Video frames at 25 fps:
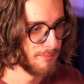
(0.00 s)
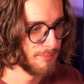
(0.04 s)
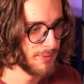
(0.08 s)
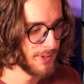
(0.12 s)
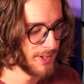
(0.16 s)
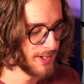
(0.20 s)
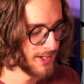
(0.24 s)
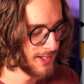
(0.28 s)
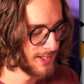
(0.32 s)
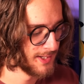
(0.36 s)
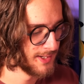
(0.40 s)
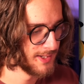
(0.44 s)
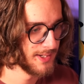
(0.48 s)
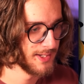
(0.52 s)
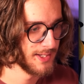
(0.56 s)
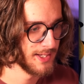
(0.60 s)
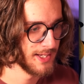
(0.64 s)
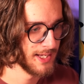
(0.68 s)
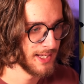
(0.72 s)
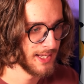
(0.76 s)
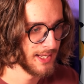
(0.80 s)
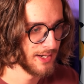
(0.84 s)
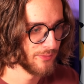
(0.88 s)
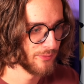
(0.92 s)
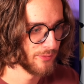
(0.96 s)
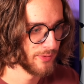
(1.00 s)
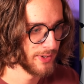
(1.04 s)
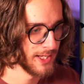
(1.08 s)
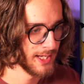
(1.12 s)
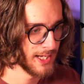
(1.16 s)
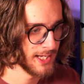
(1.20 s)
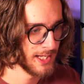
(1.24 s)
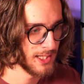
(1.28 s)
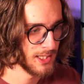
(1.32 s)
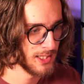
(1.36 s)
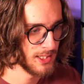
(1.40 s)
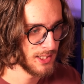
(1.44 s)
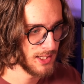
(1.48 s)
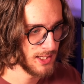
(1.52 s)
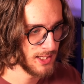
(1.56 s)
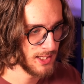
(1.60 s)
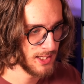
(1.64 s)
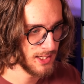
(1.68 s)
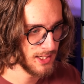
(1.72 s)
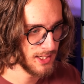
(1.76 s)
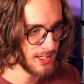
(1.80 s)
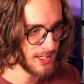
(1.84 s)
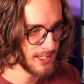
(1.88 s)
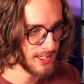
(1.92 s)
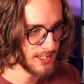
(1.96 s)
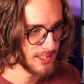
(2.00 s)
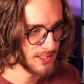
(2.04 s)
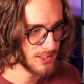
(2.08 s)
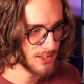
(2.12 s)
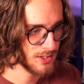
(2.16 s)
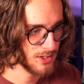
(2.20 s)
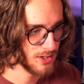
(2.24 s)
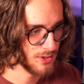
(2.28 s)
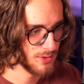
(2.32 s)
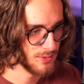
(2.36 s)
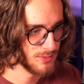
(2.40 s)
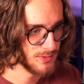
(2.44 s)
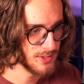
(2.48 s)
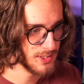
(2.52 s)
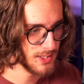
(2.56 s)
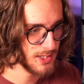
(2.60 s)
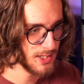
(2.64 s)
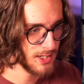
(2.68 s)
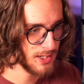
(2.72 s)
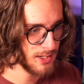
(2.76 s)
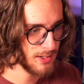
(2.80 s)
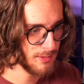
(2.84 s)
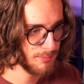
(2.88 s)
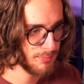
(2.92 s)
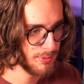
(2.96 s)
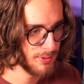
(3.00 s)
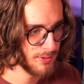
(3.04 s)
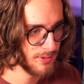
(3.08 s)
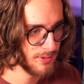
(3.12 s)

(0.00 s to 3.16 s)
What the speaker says: but in reality, it goes up.